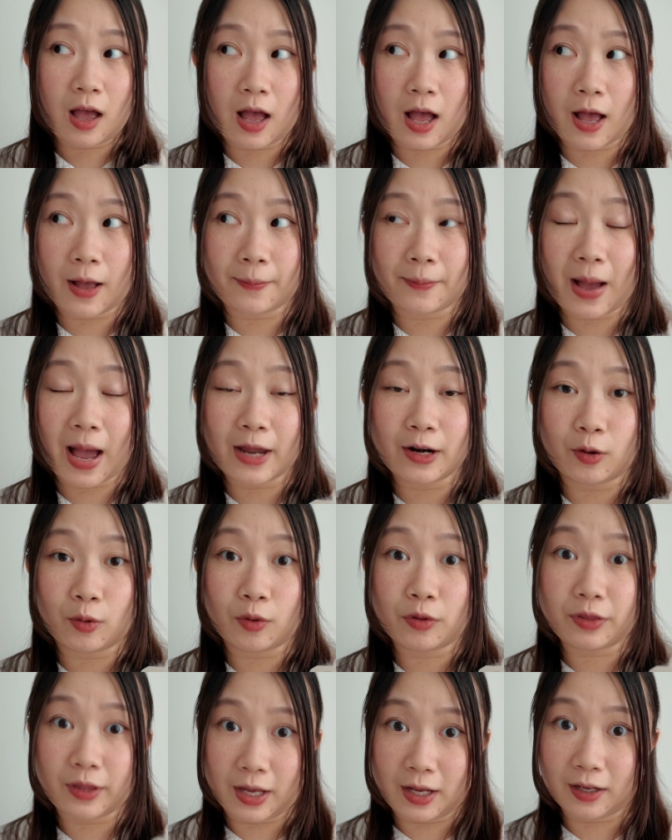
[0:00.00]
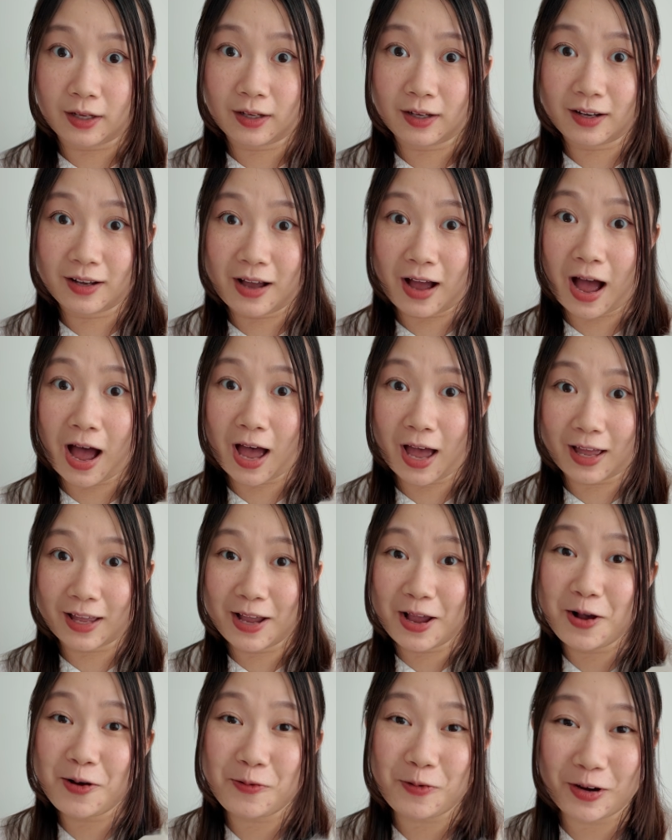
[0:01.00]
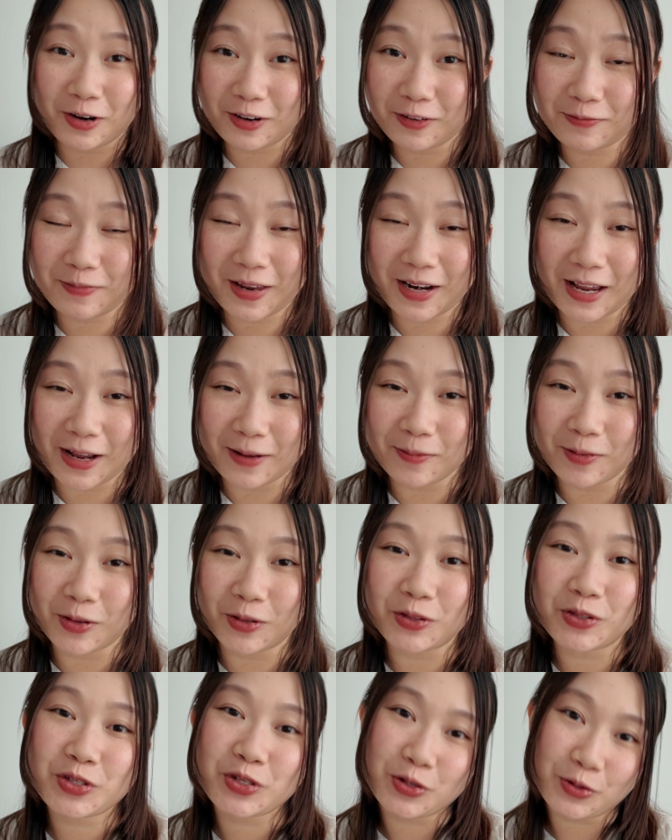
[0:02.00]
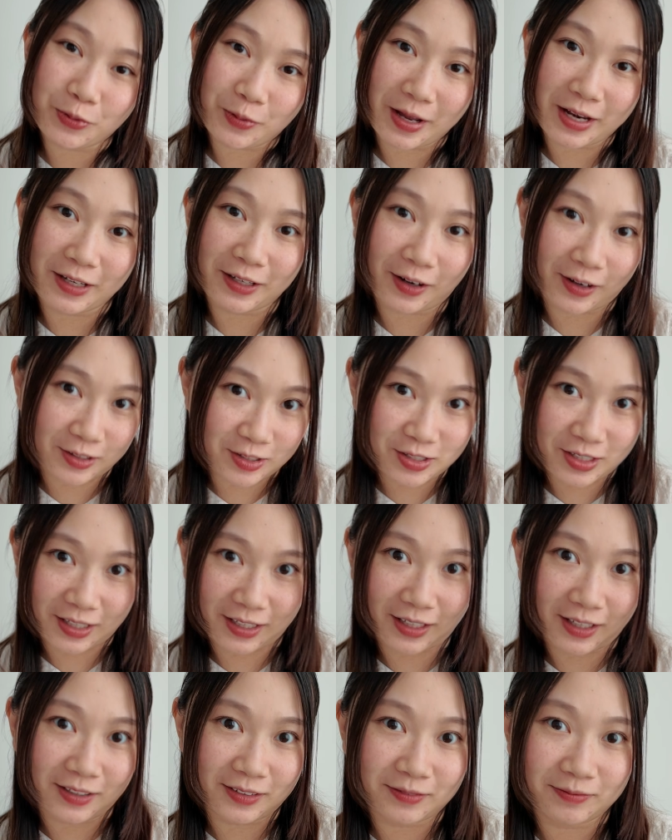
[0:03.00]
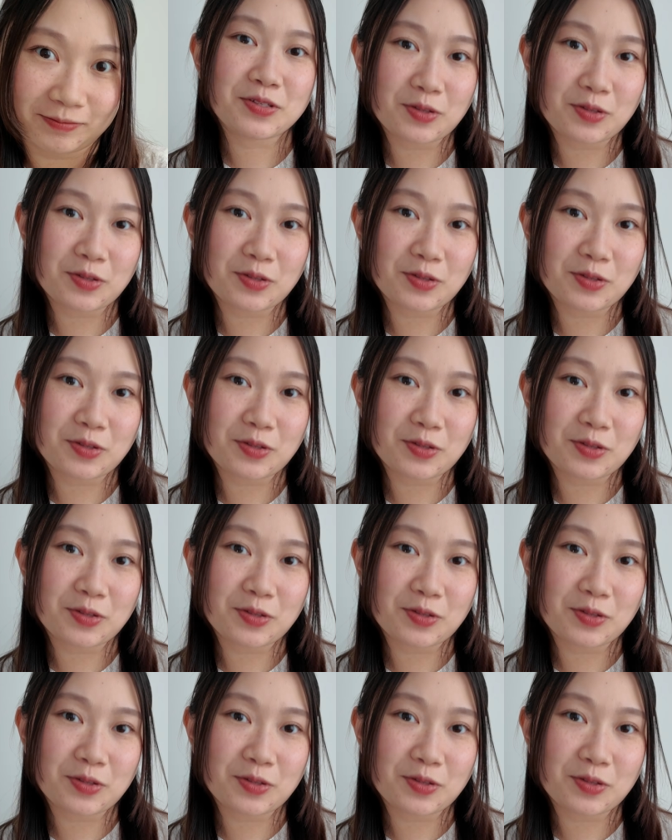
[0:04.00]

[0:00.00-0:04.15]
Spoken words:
I don't think I would have been able to win Yarn Chicken.